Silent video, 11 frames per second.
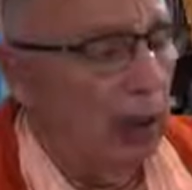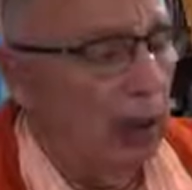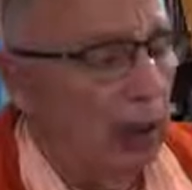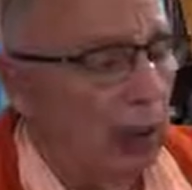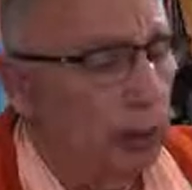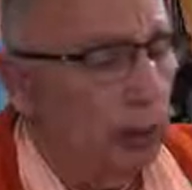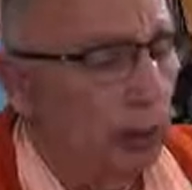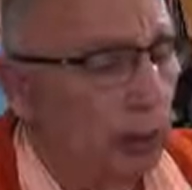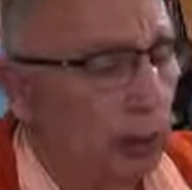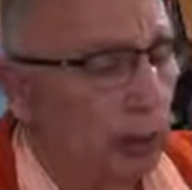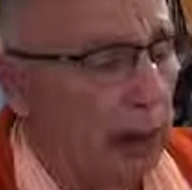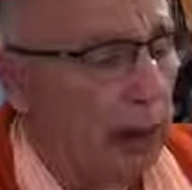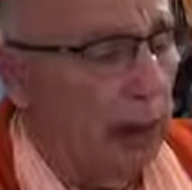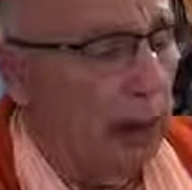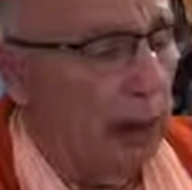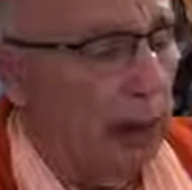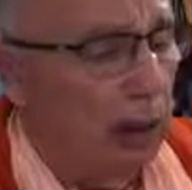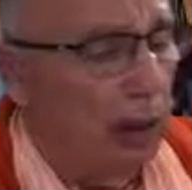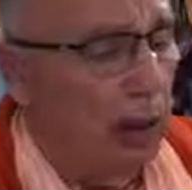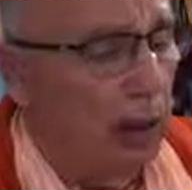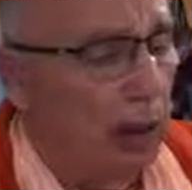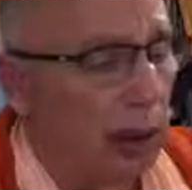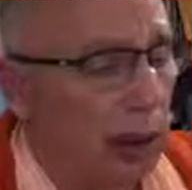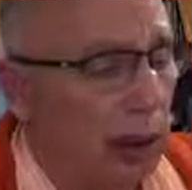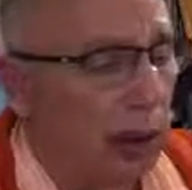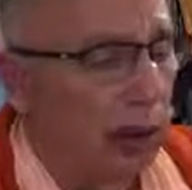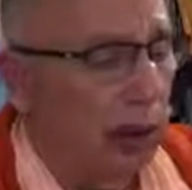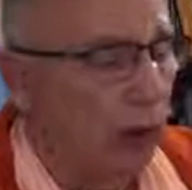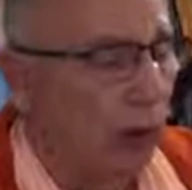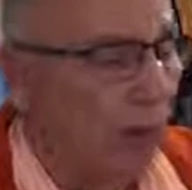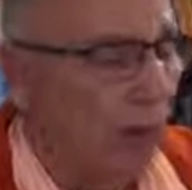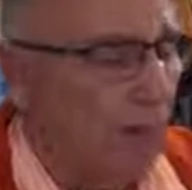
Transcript: goshaya iha janiya nischoy.